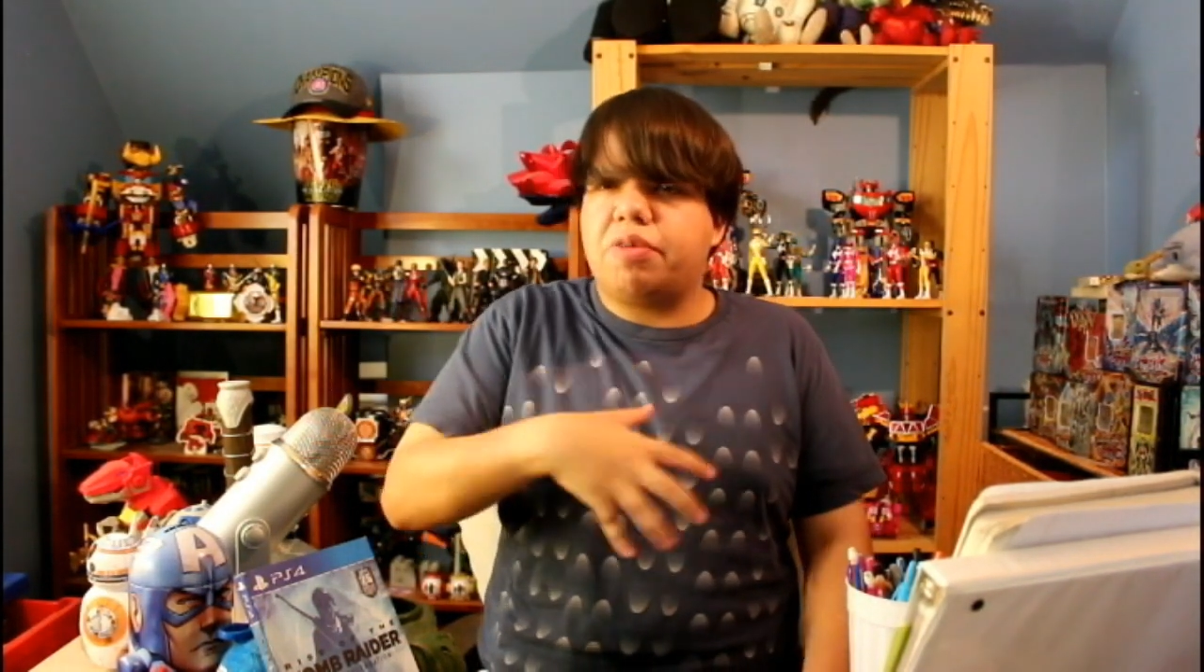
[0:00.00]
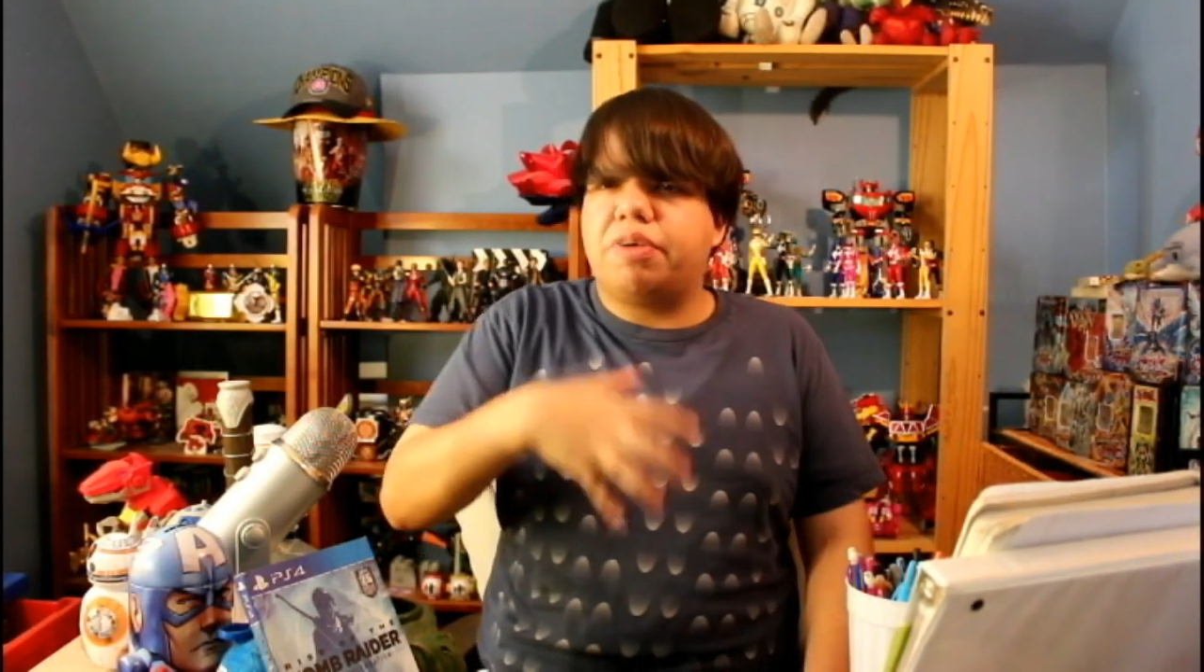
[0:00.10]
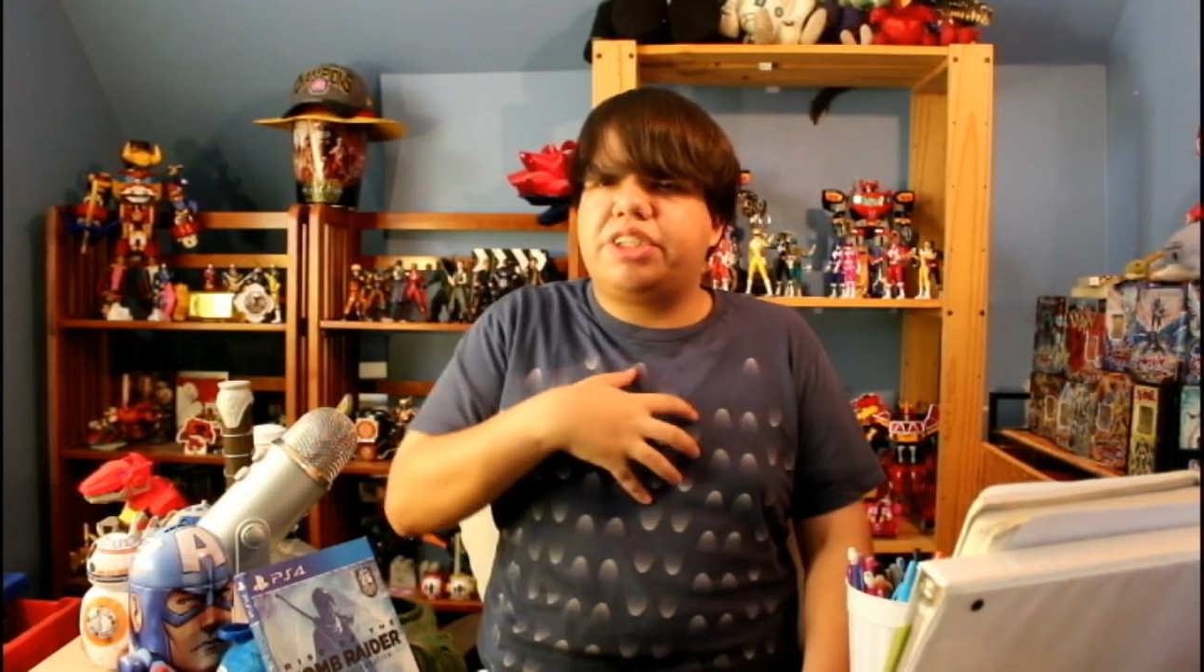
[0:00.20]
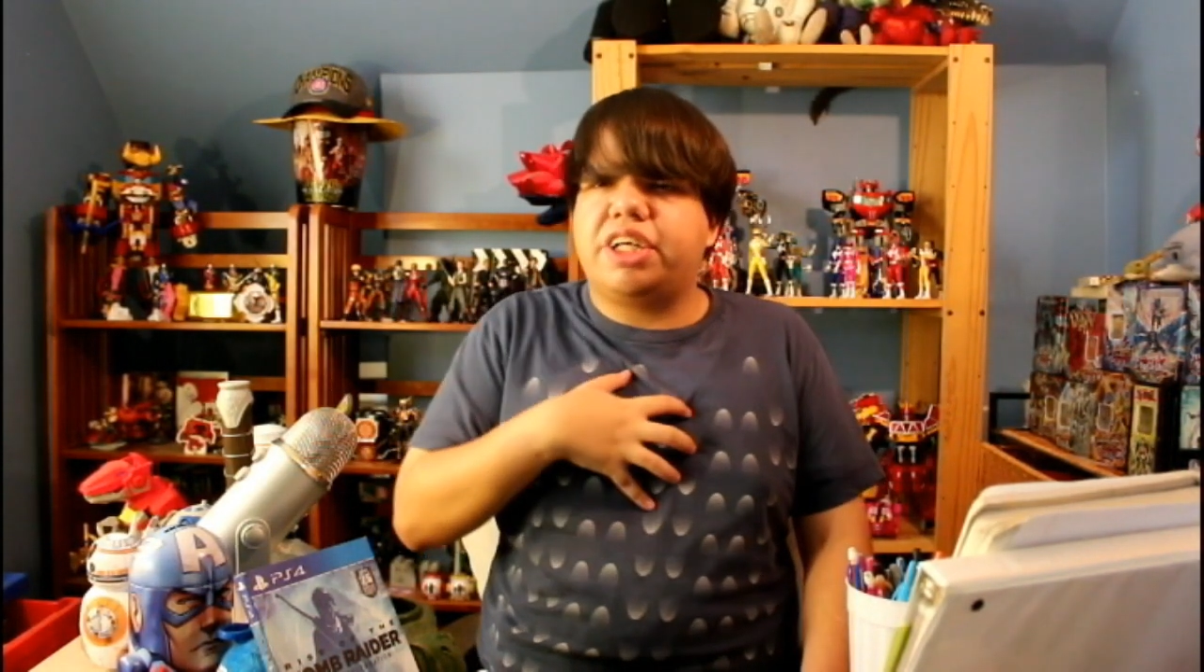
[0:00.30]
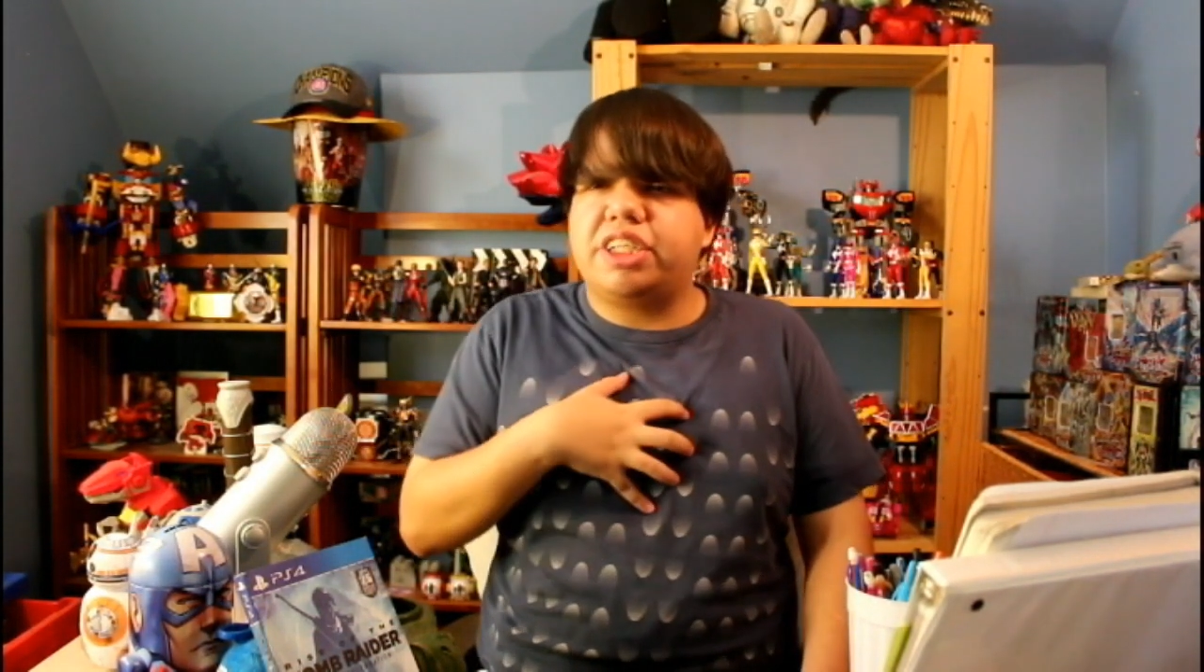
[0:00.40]
to
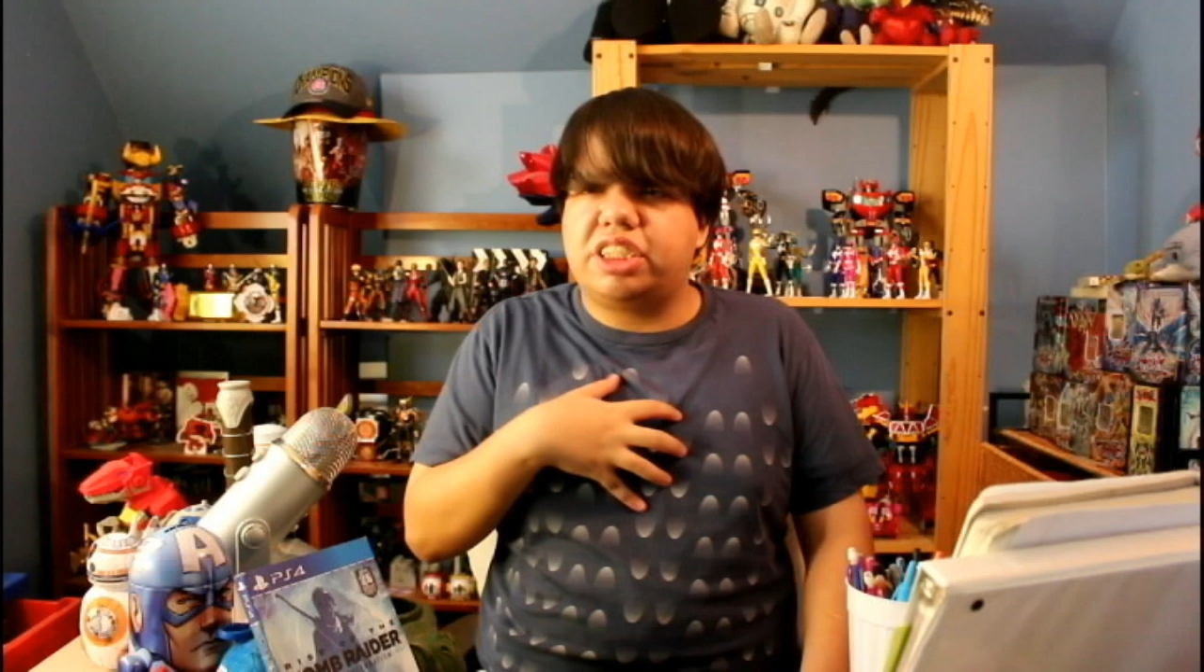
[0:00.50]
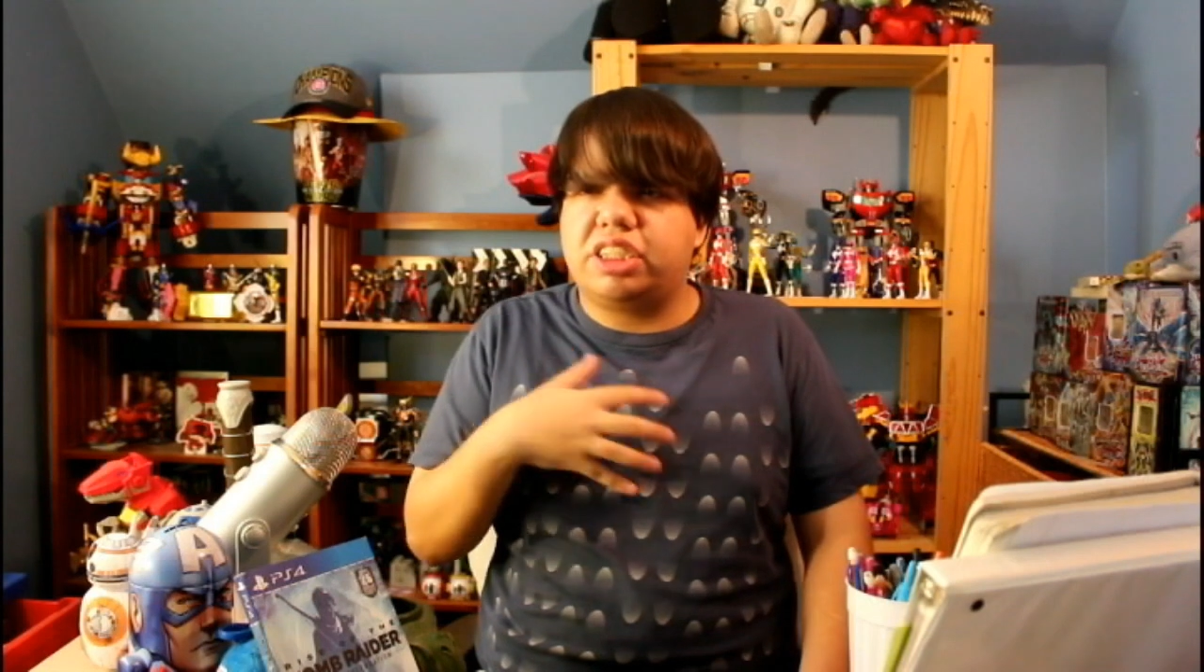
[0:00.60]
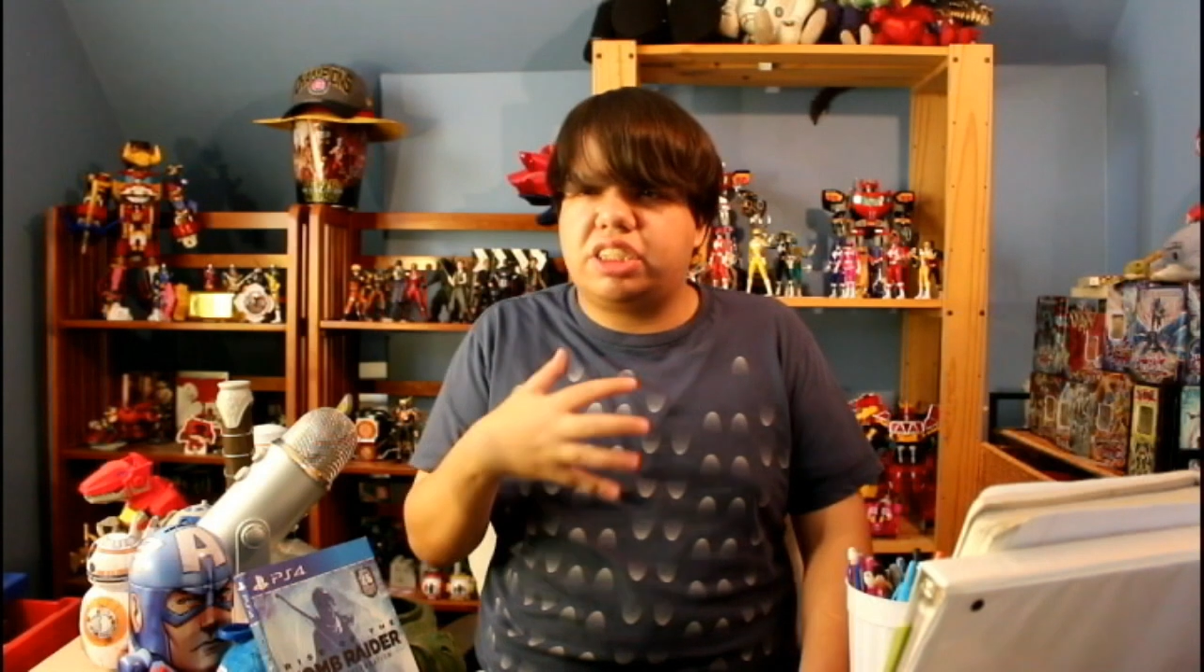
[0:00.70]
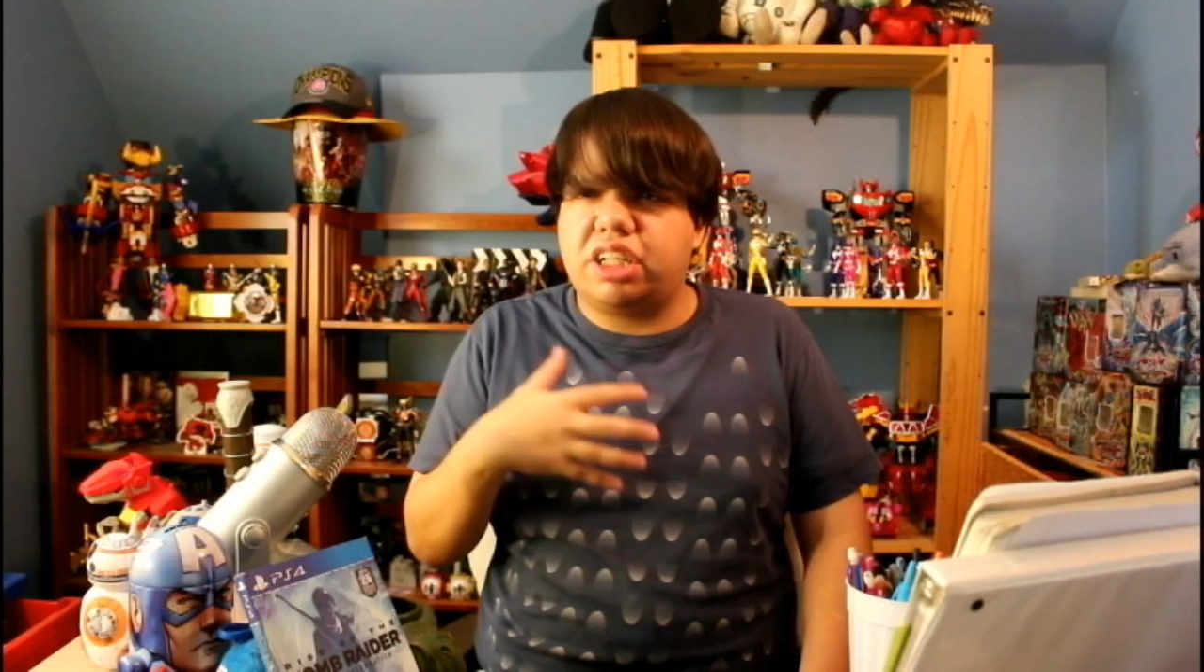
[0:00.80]
adjust this